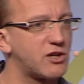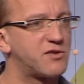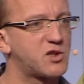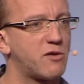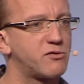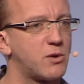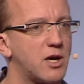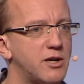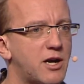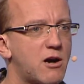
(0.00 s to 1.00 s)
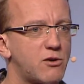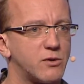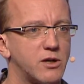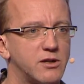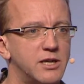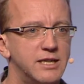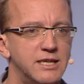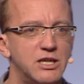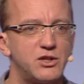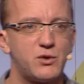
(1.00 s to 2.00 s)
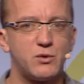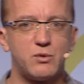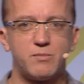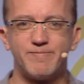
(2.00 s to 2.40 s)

of software and hardware to